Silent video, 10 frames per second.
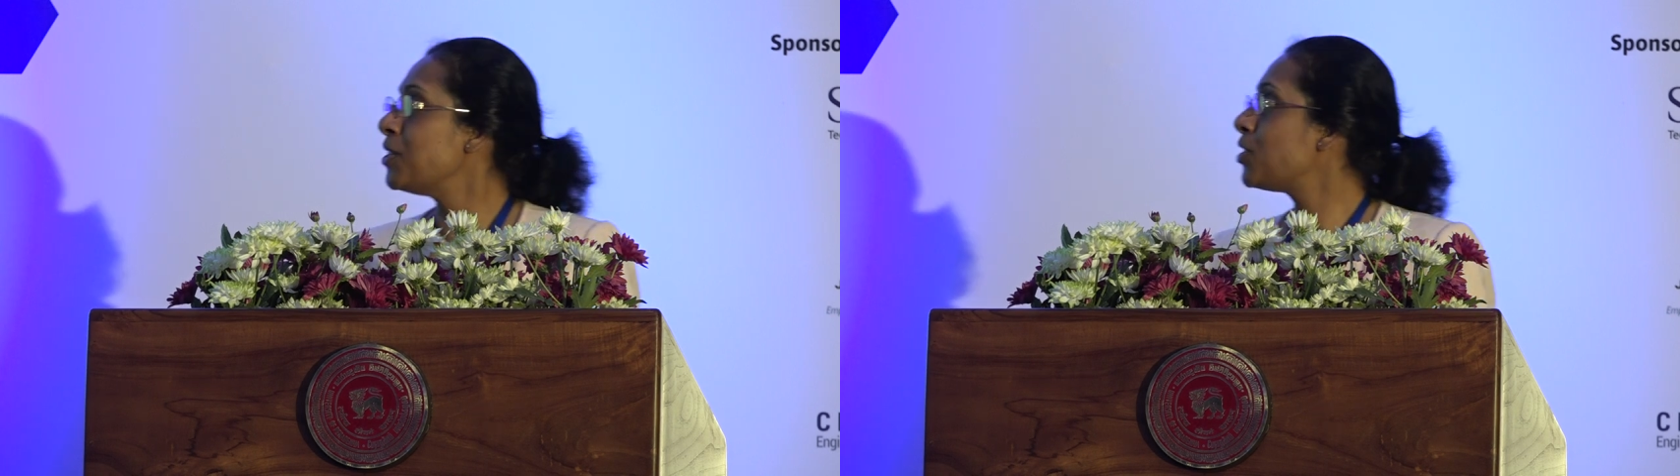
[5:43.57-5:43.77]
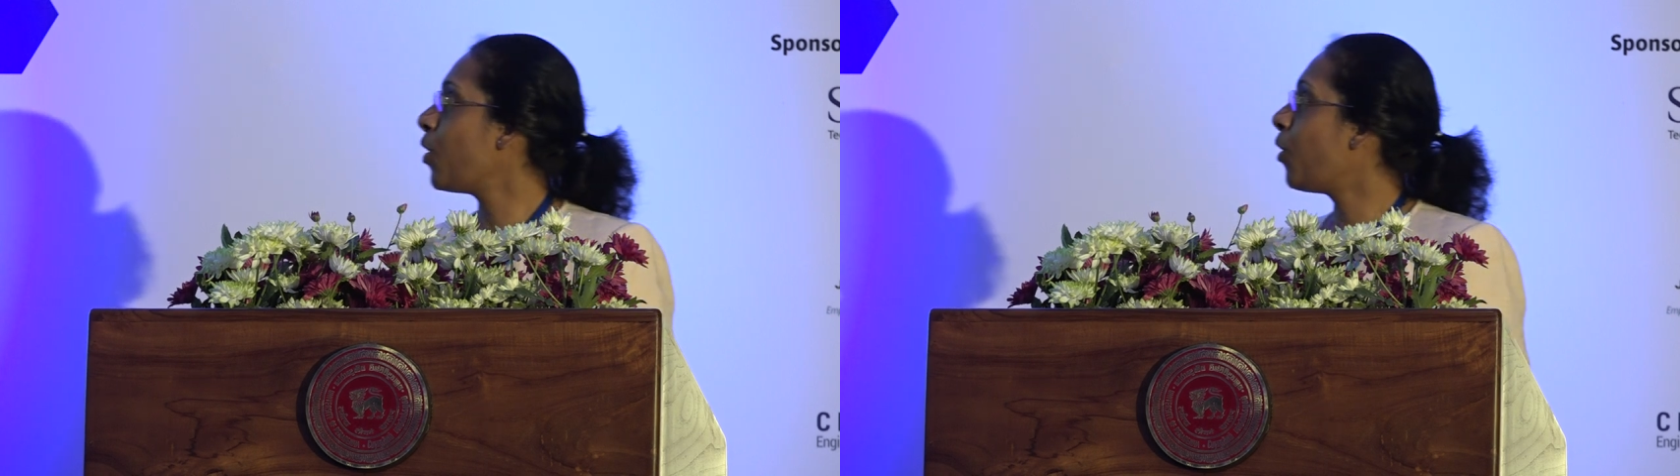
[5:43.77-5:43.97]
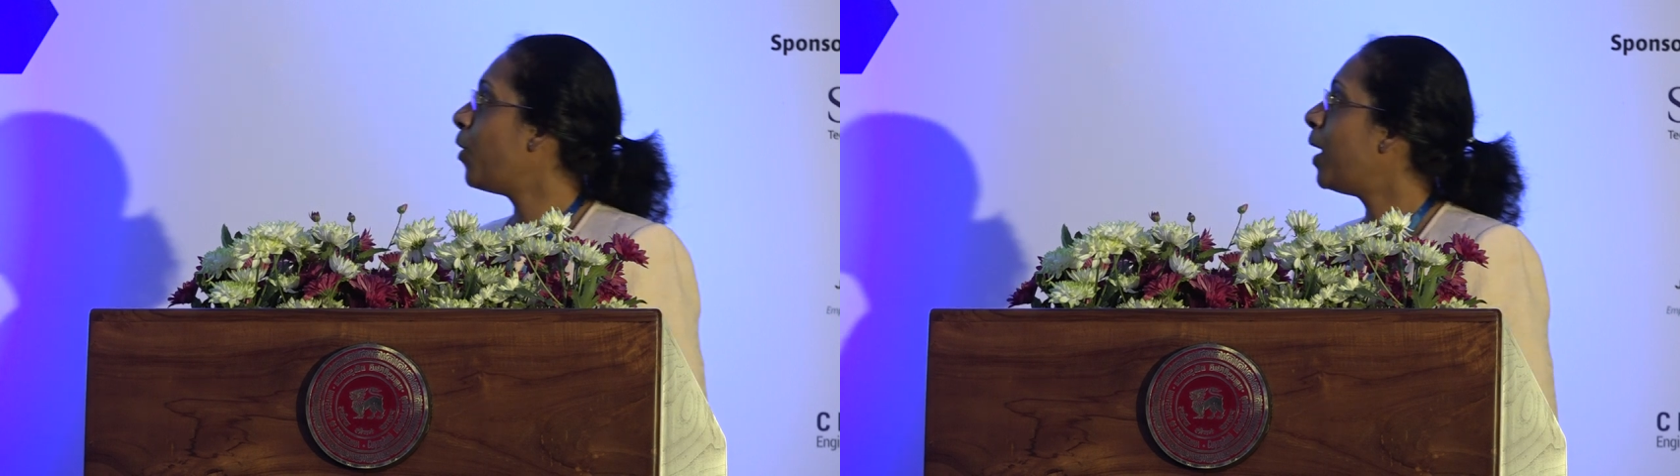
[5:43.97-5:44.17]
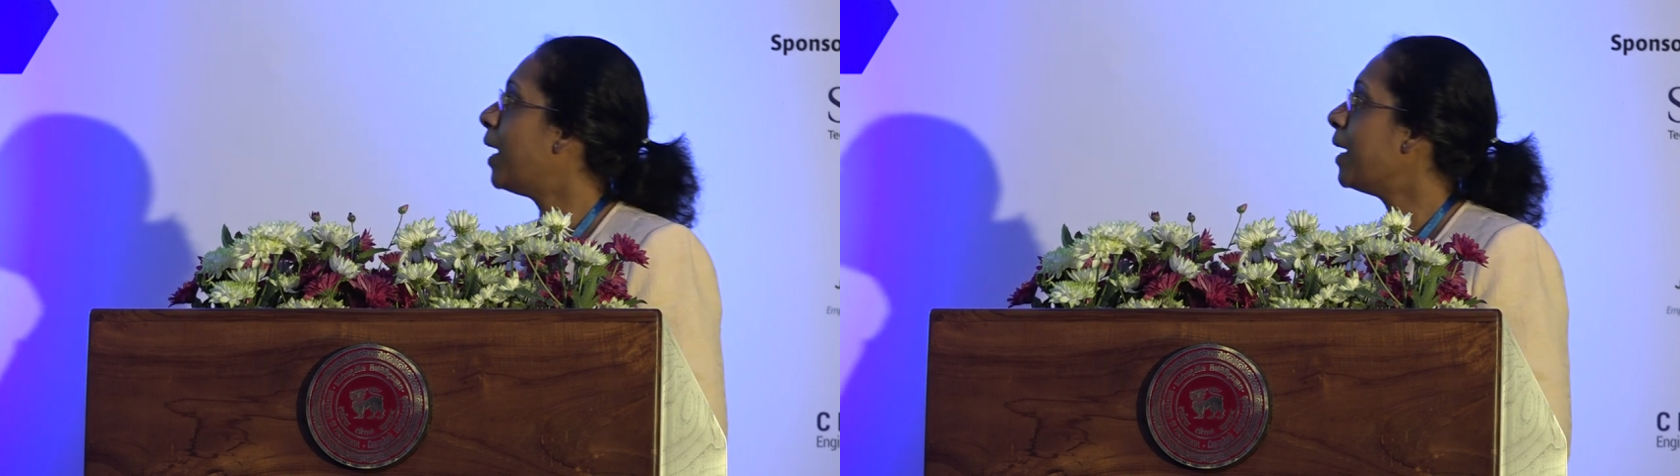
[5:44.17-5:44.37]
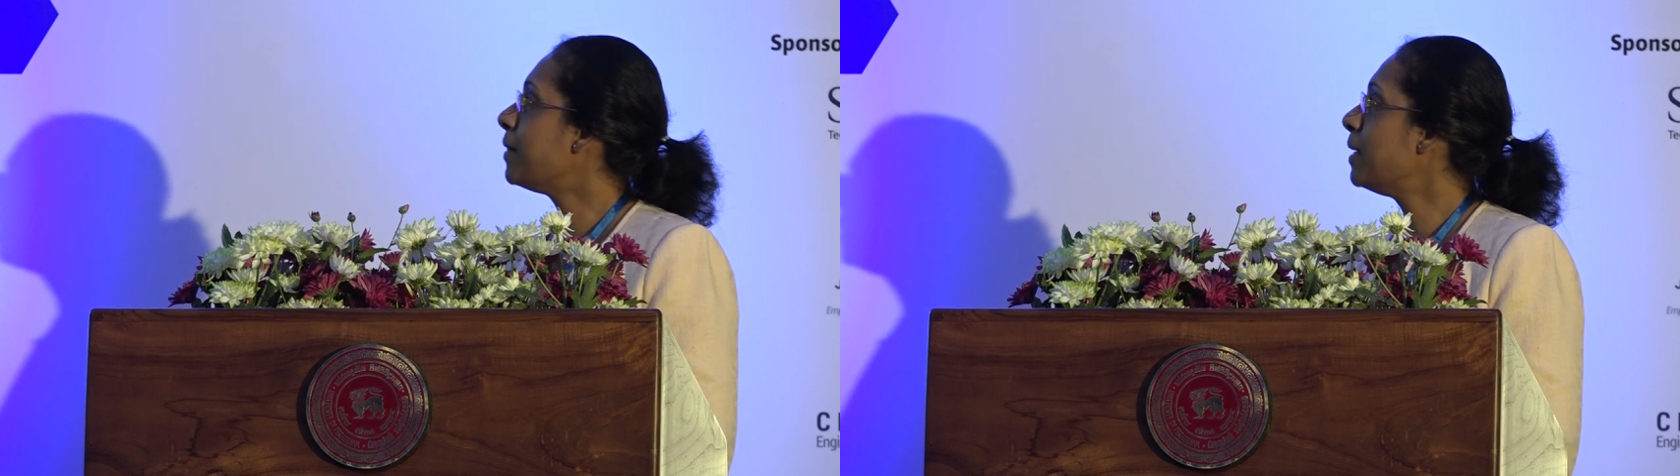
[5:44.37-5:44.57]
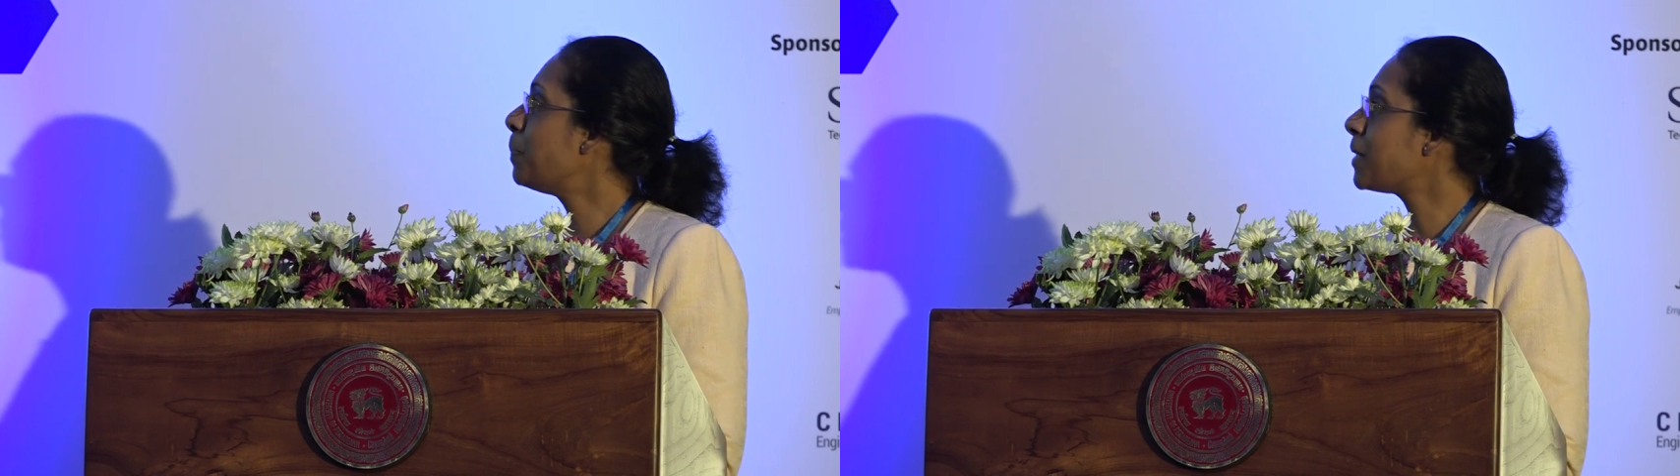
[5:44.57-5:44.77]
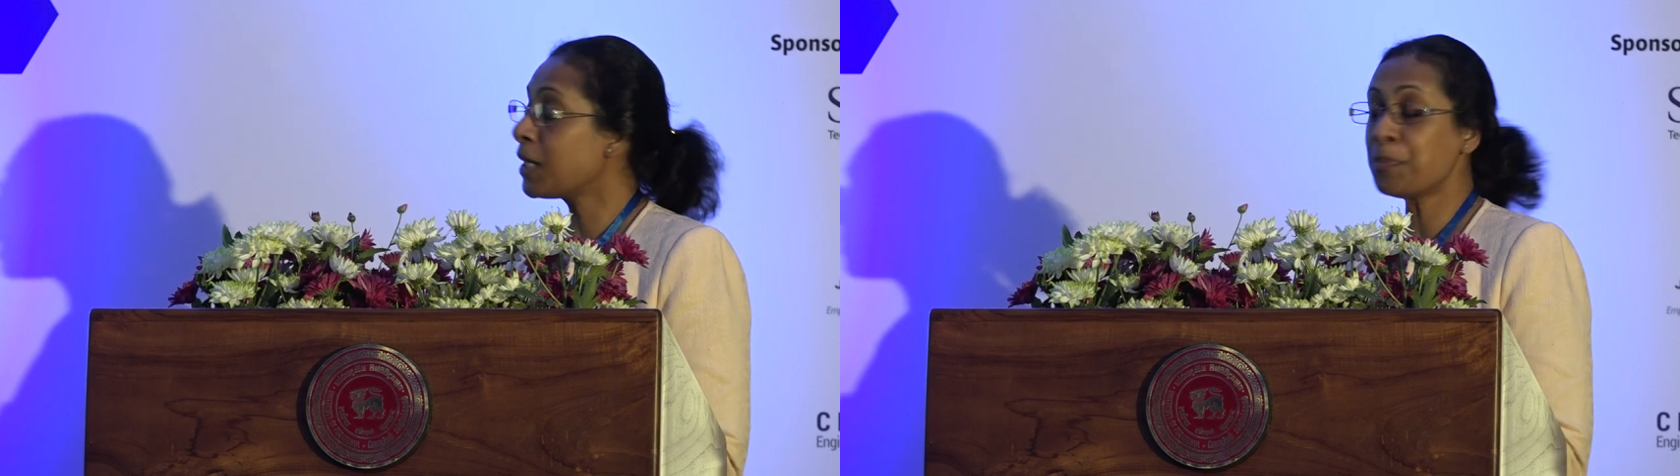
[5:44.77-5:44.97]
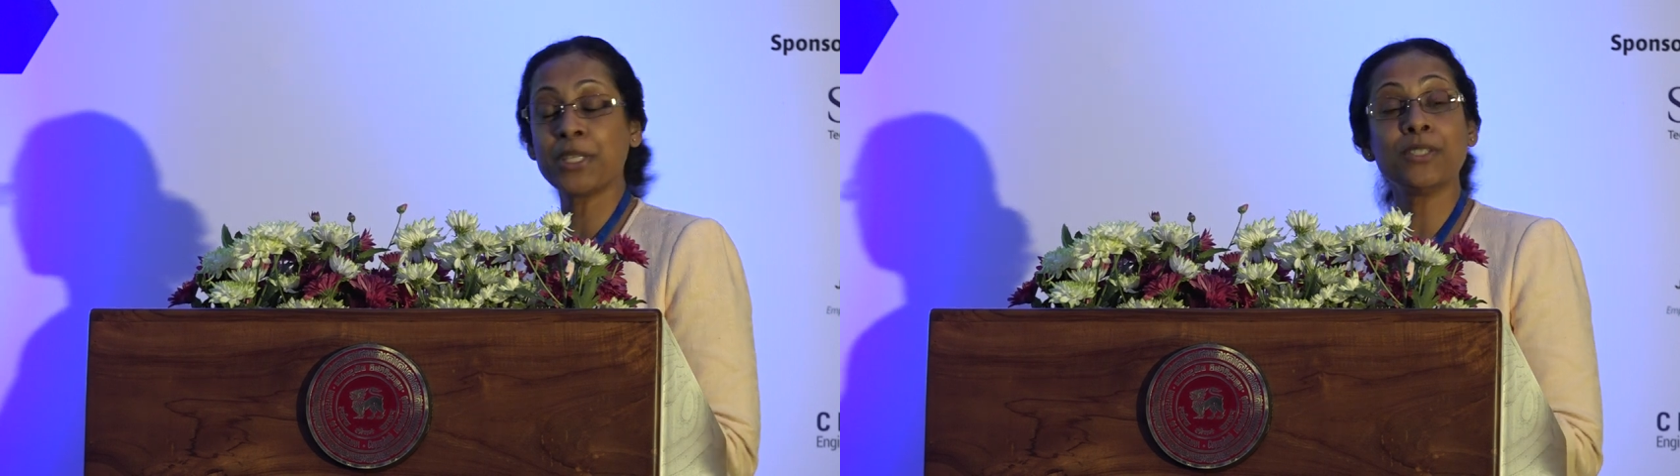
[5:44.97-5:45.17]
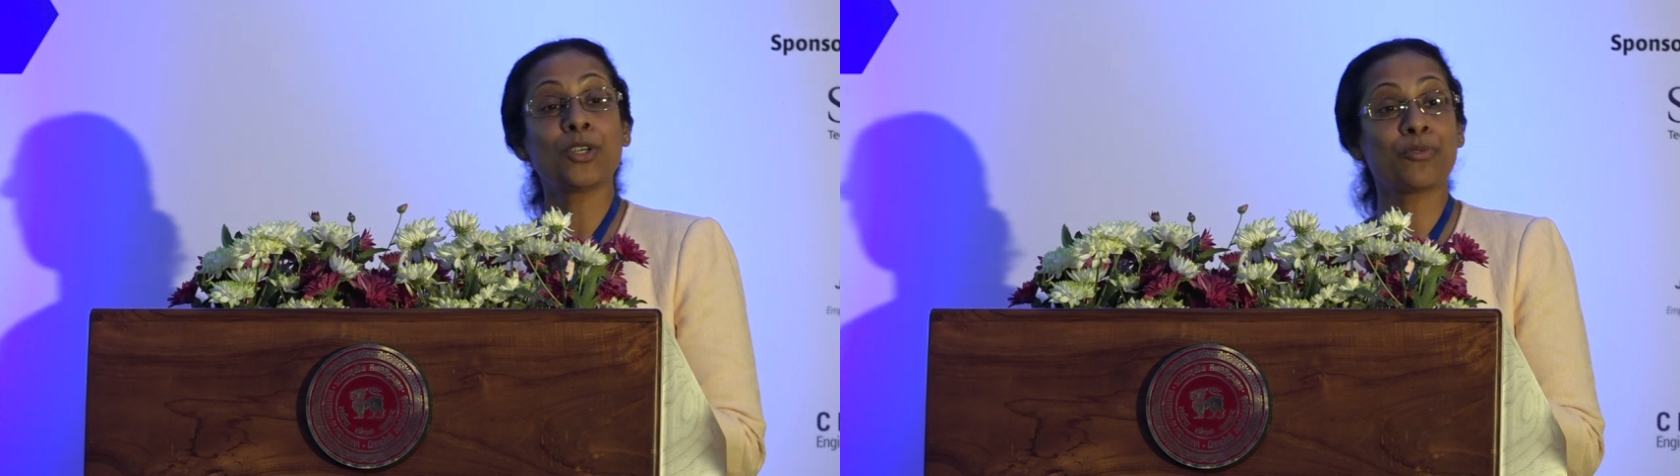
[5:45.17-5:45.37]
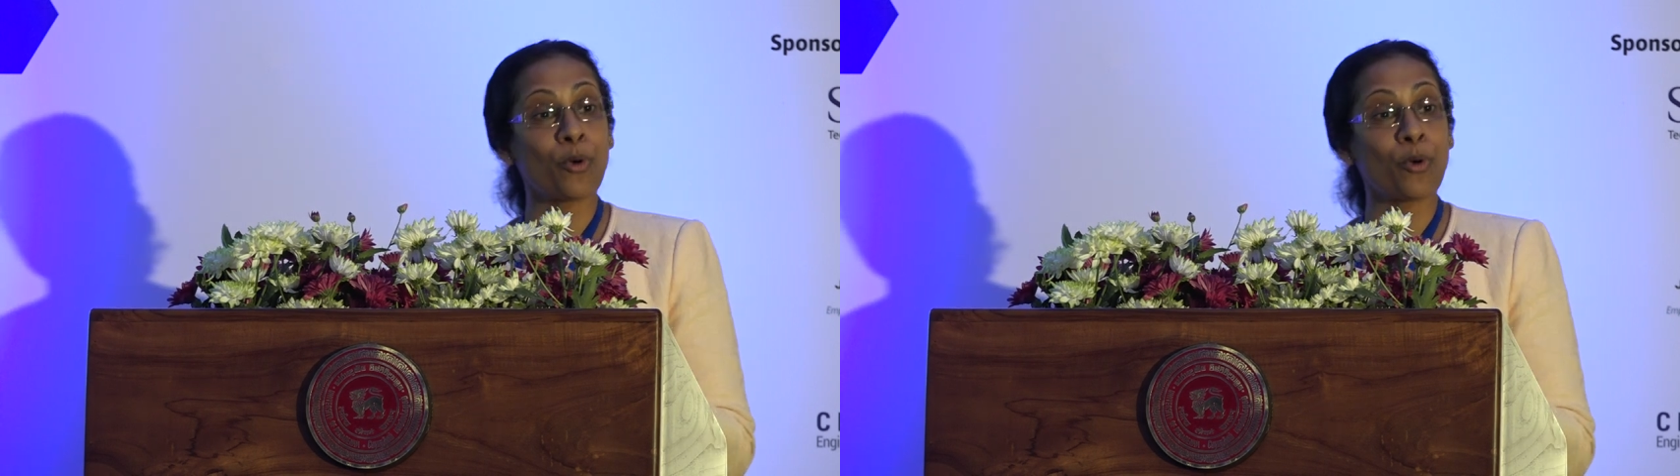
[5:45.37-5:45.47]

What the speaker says: So the perceptions of